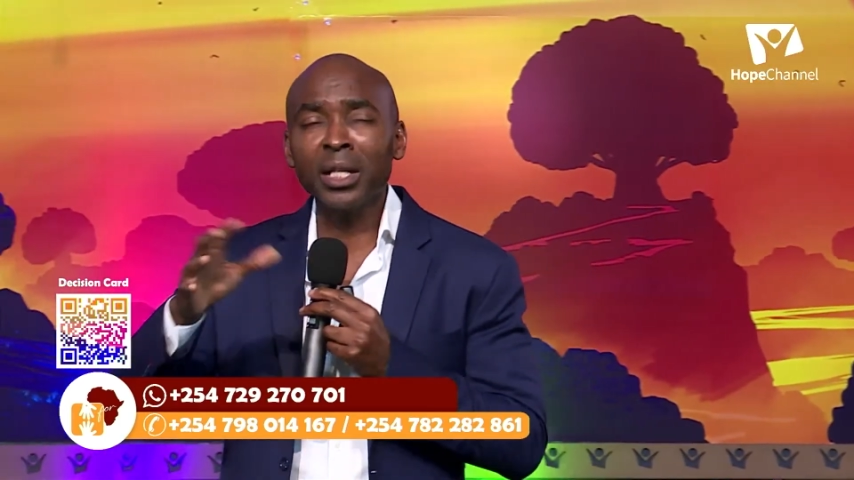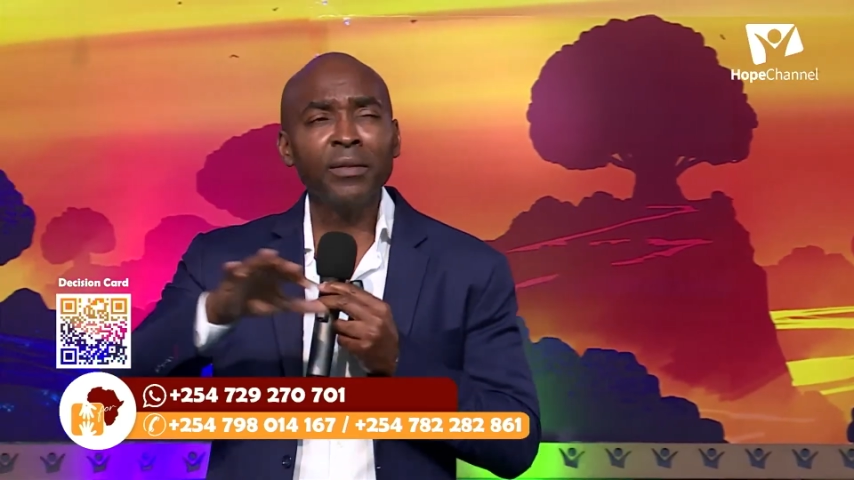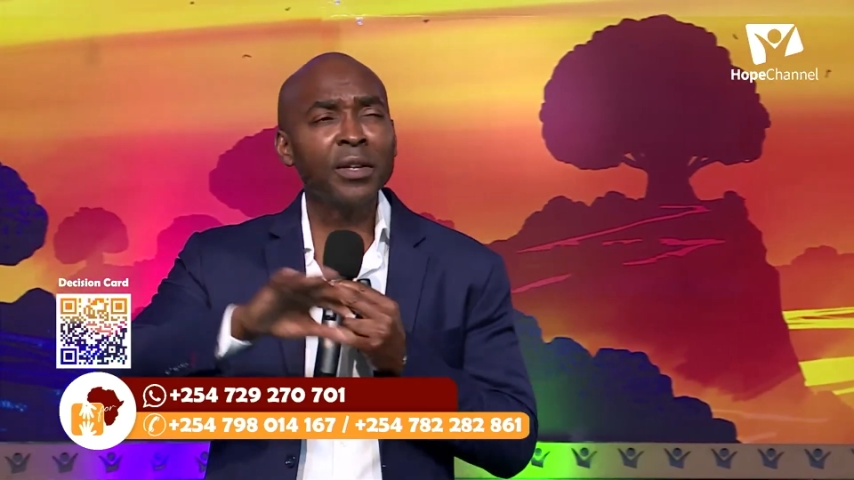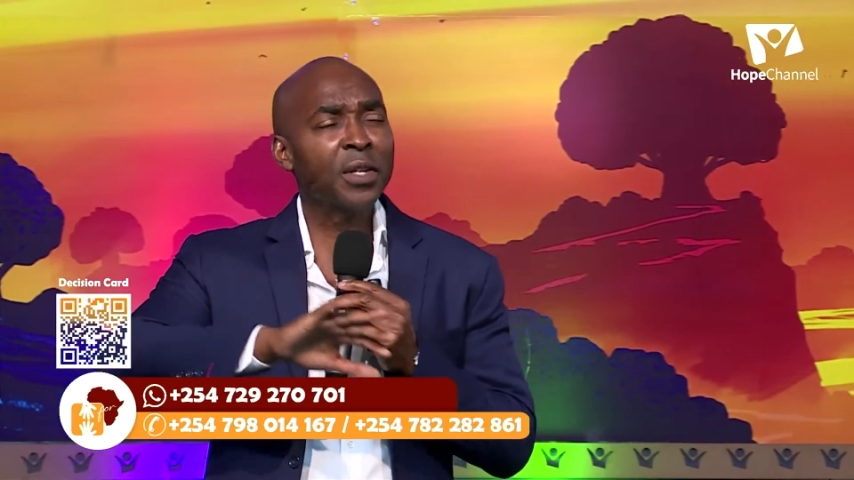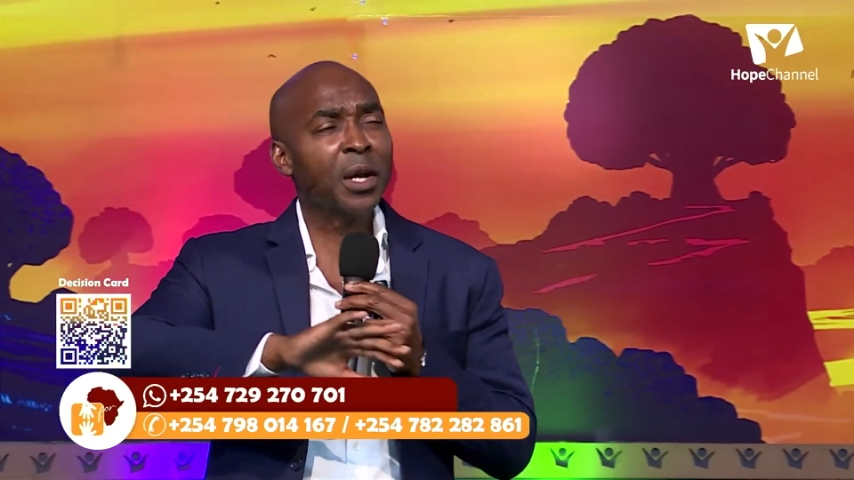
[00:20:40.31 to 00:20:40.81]

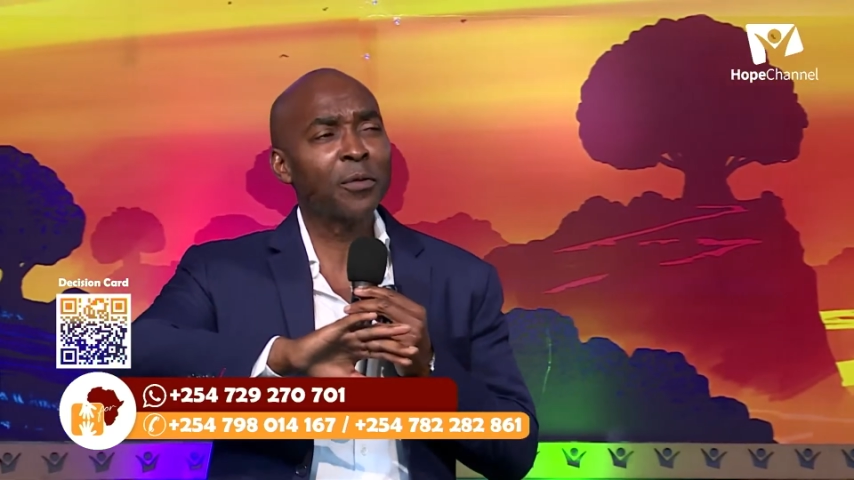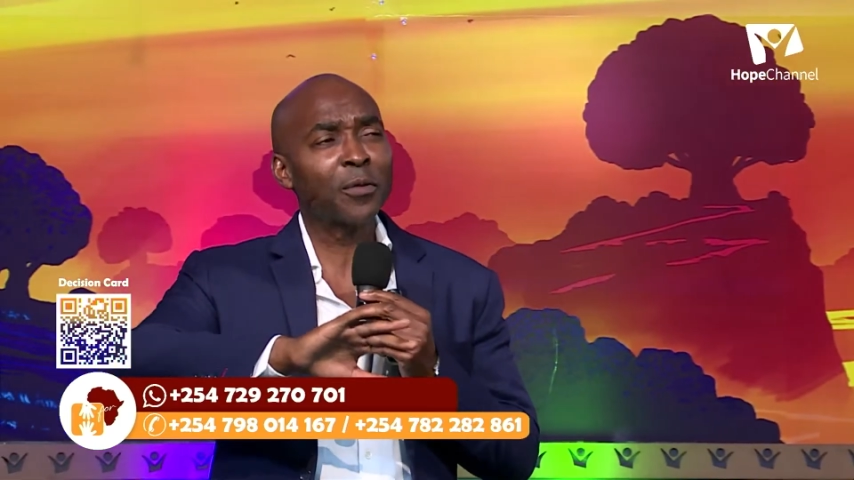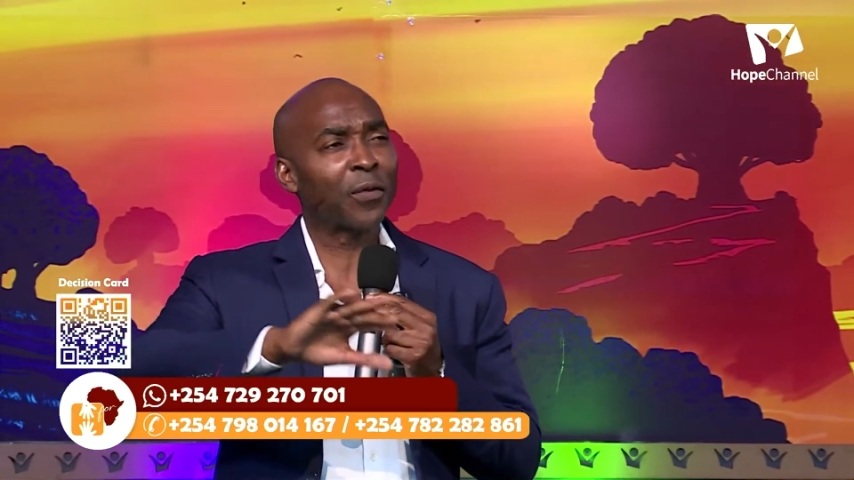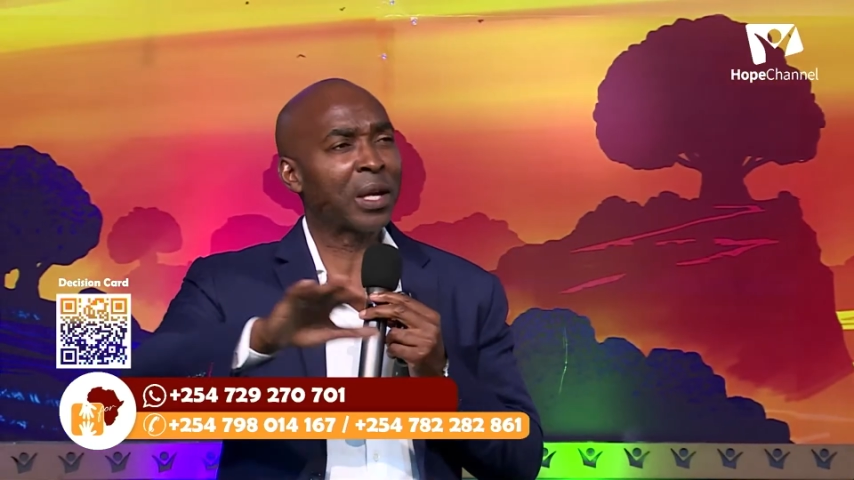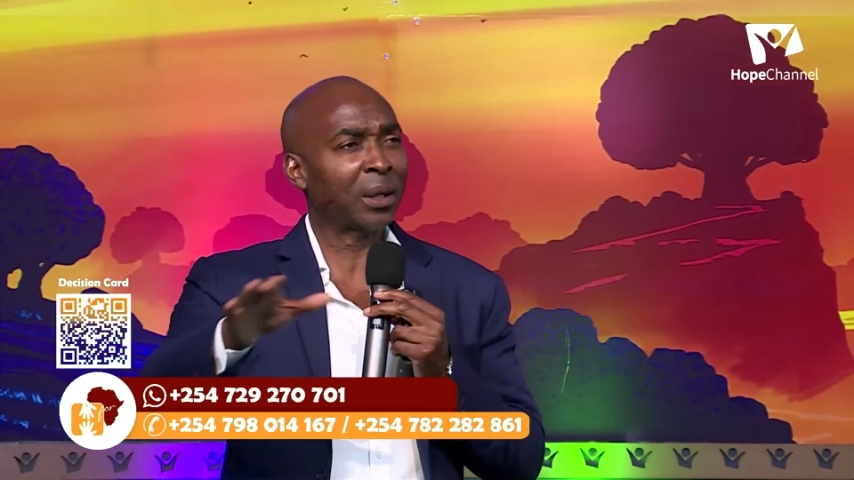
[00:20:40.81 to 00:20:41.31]
even if you don't
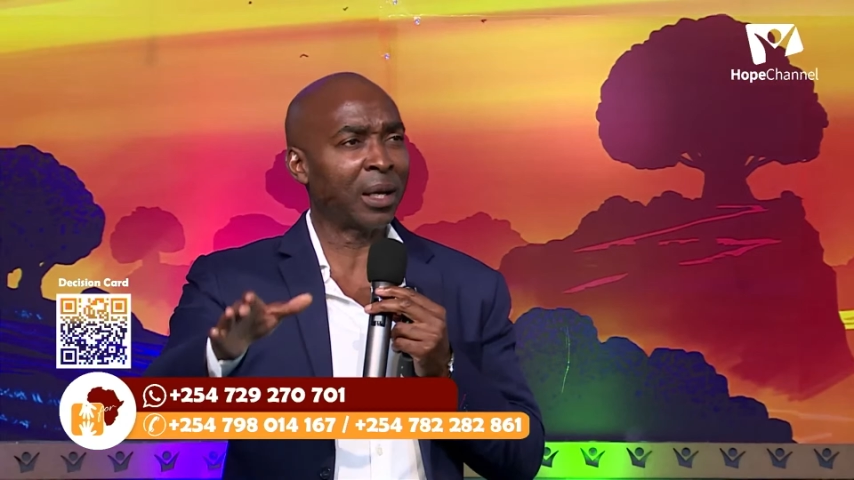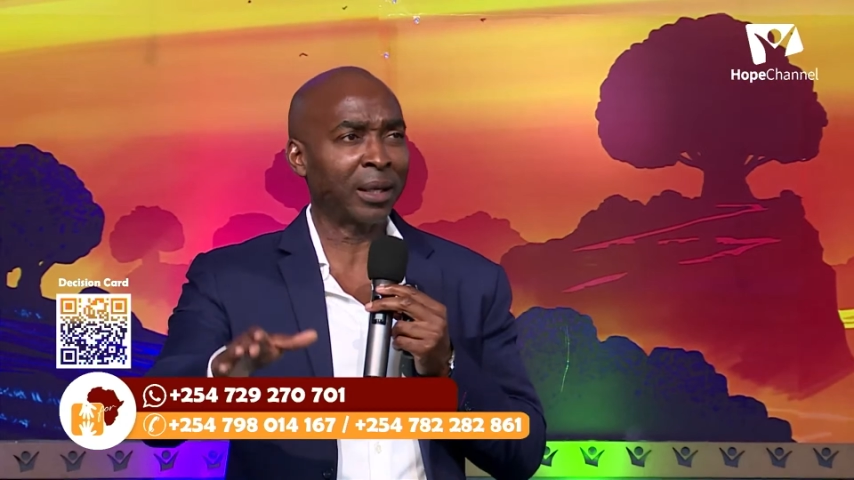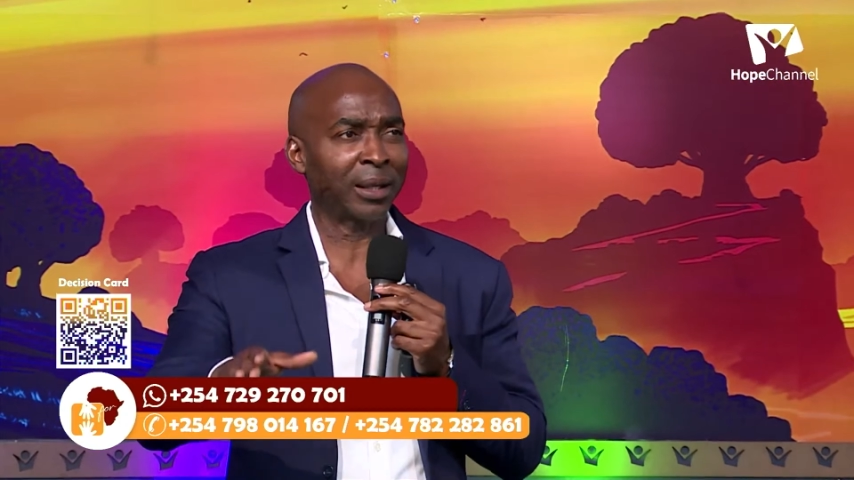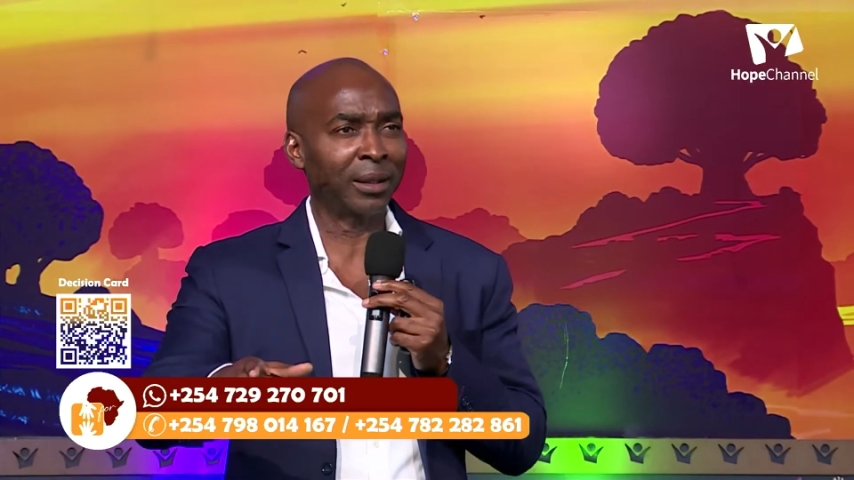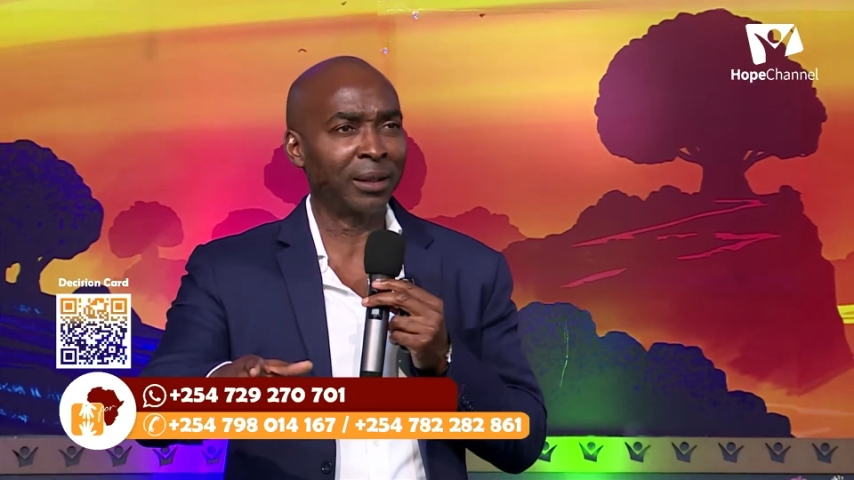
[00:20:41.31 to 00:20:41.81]
feel
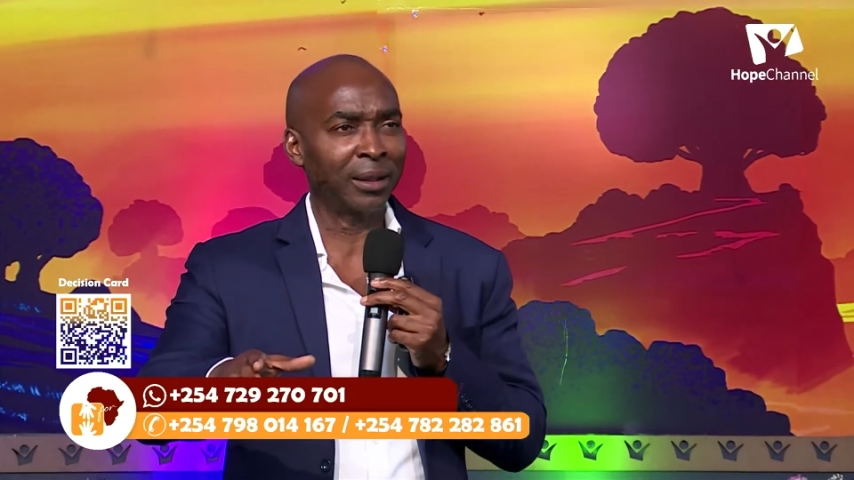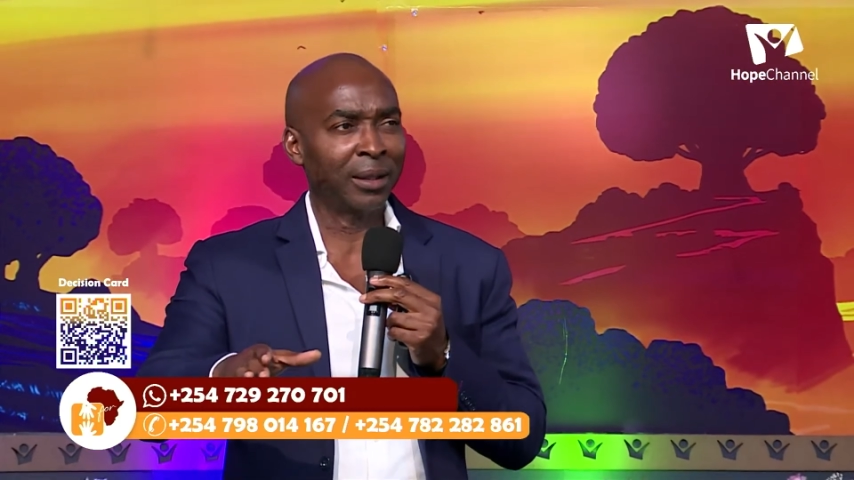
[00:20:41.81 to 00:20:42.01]
like it,